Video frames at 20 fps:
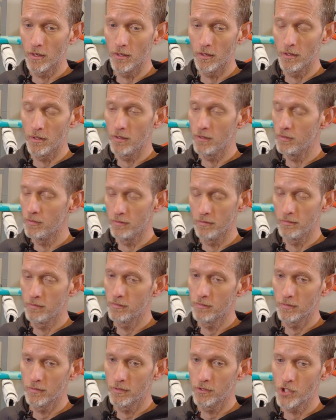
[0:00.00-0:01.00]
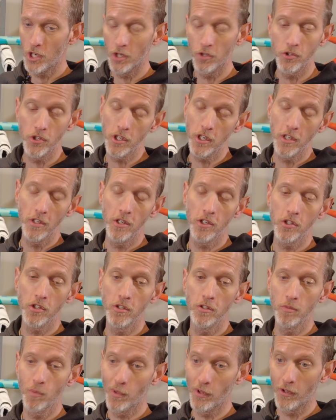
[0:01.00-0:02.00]
in challenging
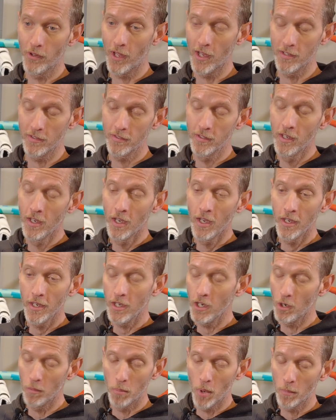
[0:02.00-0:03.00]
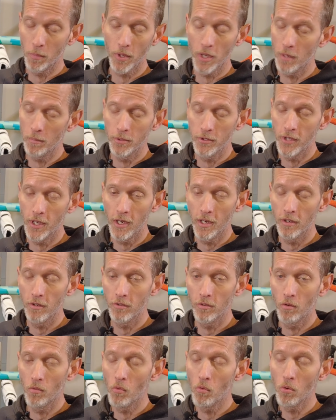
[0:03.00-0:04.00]
conditions, whether that's bumping up and
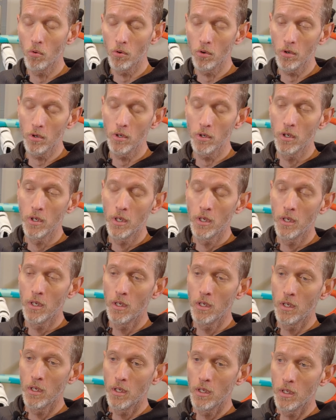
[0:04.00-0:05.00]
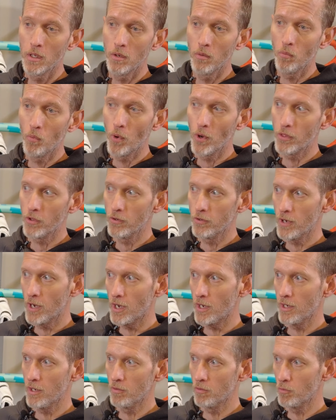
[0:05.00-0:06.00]
down or whether or
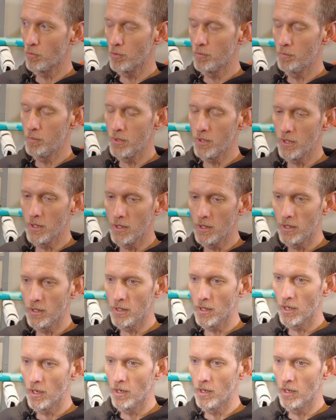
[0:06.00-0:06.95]
not it would be